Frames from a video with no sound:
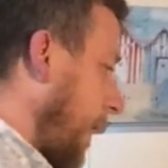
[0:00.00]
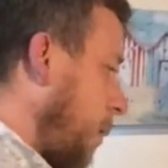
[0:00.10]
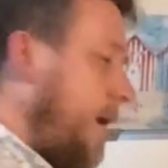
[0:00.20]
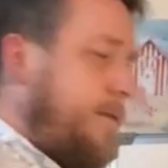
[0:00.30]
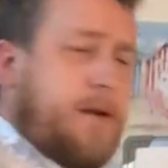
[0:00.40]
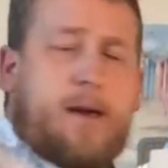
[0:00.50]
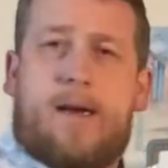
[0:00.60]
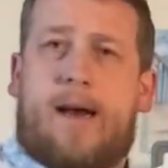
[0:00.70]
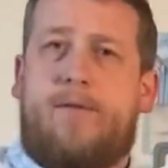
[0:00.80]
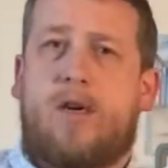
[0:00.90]
However,
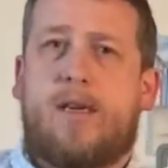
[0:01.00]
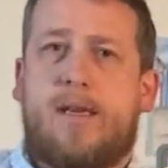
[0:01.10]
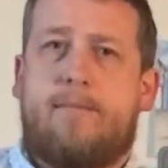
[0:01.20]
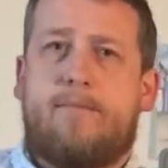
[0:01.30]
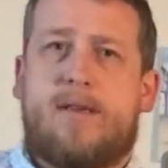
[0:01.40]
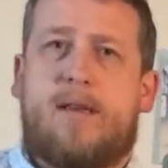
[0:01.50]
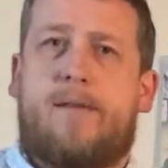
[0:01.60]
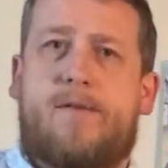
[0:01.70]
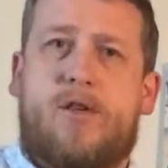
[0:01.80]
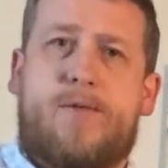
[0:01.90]
have a look at the numbers that
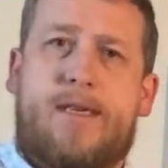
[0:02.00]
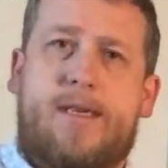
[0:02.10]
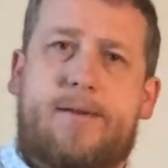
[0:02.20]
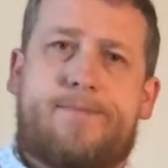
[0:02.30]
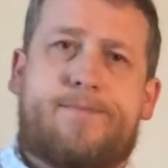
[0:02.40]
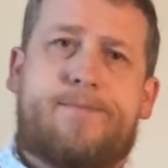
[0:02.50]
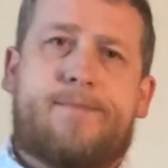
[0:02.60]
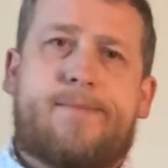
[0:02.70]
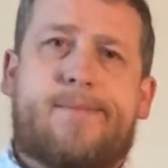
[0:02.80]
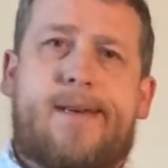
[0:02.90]
I've just written.
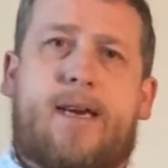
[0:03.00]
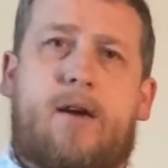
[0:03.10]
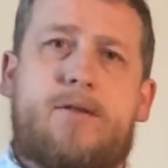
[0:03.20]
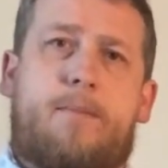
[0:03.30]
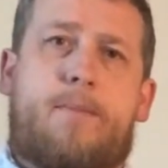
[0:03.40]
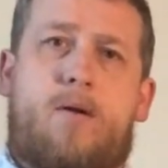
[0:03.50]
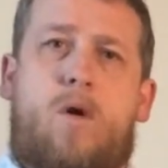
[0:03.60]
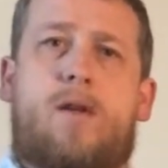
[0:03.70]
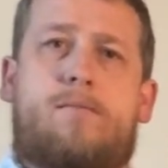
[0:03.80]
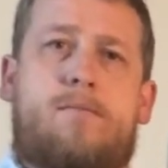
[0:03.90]
It goes up by
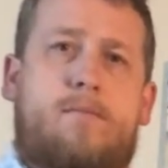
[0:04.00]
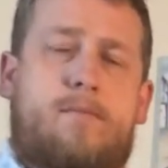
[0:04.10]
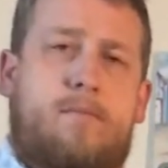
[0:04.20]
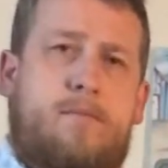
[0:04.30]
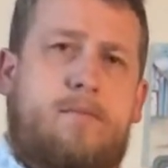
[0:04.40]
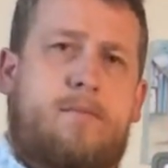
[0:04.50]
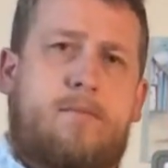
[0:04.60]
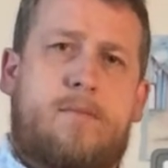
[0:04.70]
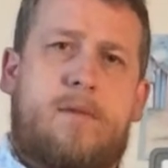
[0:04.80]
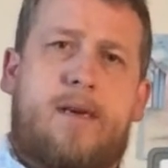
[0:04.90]
1,
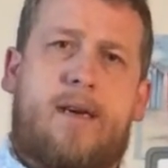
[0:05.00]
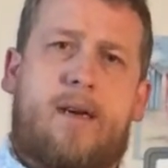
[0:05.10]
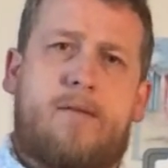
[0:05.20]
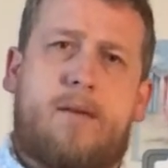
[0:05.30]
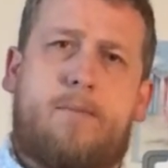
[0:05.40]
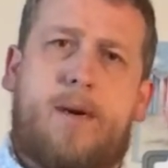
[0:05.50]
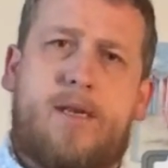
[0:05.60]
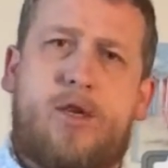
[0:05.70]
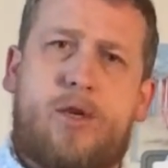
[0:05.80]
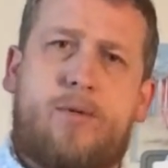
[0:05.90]
it goes up by
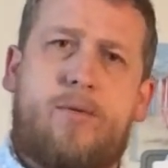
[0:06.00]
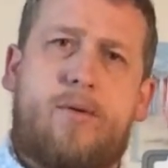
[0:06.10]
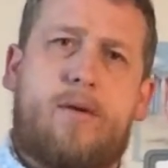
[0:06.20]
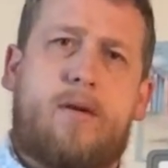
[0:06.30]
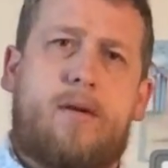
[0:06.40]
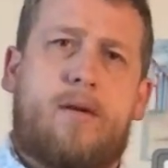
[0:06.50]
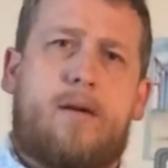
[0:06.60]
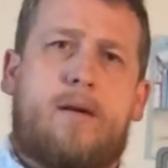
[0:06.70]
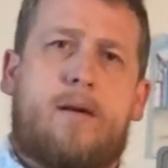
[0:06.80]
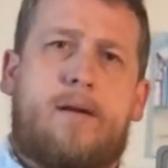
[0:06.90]
2,
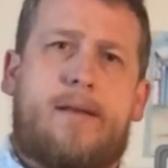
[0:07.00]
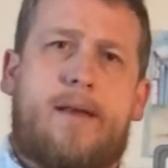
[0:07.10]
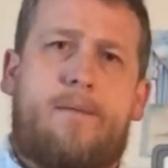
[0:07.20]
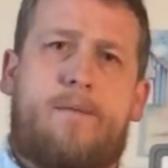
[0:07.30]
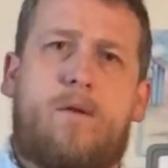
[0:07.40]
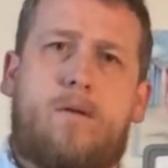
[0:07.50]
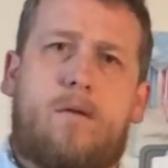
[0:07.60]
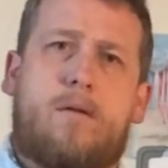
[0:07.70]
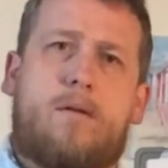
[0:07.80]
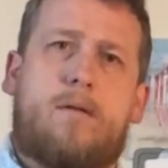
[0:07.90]
then 4,
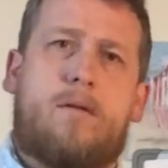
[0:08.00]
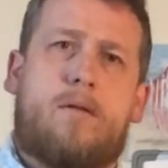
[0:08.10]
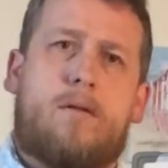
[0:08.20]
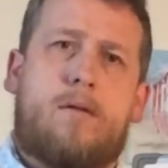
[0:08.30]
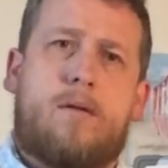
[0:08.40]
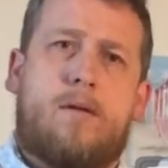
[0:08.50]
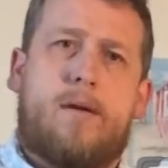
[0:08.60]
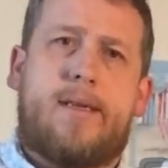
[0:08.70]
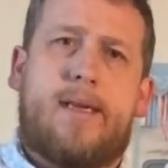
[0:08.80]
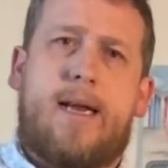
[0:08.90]

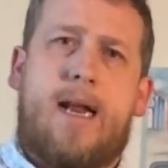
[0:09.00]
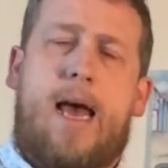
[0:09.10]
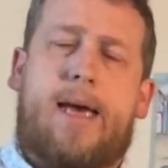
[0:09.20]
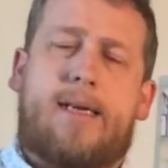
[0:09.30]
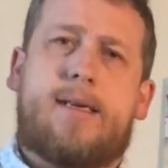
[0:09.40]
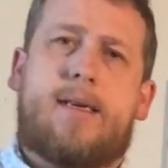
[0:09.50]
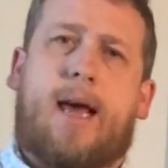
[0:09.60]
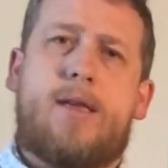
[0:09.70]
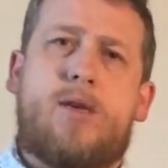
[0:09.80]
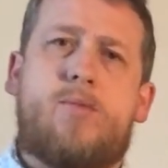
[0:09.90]
and then 8.
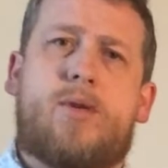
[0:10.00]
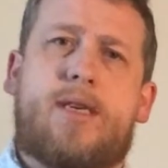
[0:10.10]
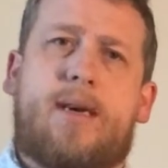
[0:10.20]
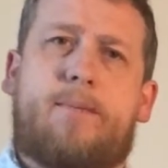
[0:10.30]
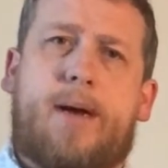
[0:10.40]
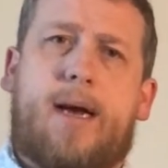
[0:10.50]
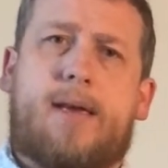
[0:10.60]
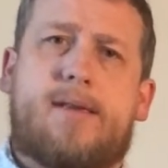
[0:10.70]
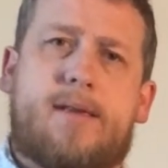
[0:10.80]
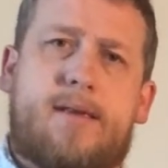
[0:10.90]
Can you see a
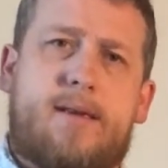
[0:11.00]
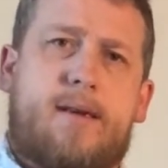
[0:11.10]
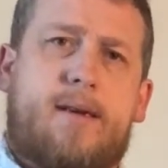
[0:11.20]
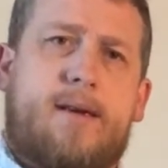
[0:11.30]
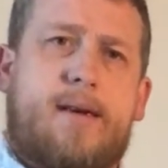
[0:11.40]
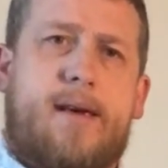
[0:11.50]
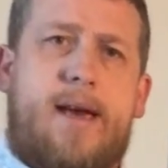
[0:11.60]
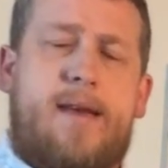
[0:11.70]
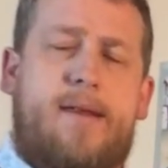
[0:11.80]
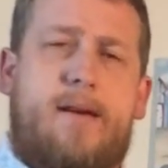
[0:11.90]
pattern
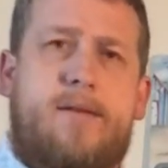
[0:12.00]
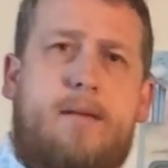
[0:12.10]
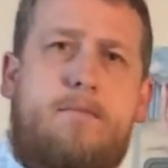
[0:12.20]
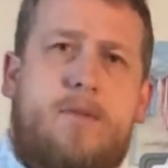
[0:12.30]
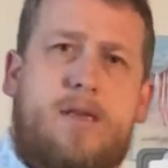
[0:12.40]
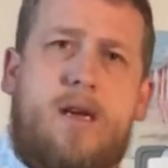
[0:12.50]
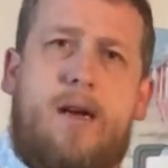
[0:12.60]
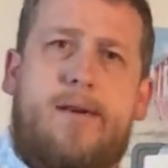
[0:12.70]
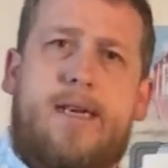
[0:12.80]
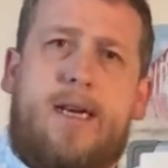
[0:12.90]
in those numbers that
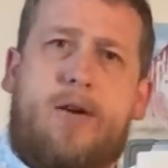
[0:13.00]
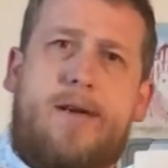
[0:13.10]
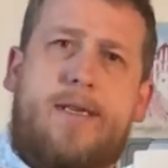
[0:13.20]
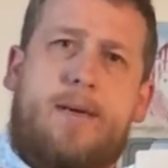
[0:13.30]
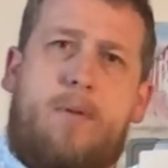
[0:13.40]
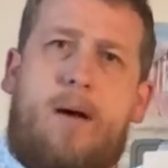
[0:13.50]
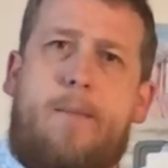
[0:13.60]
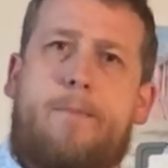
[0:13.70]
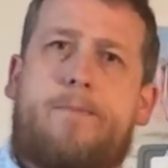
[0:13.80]
it's increasing by?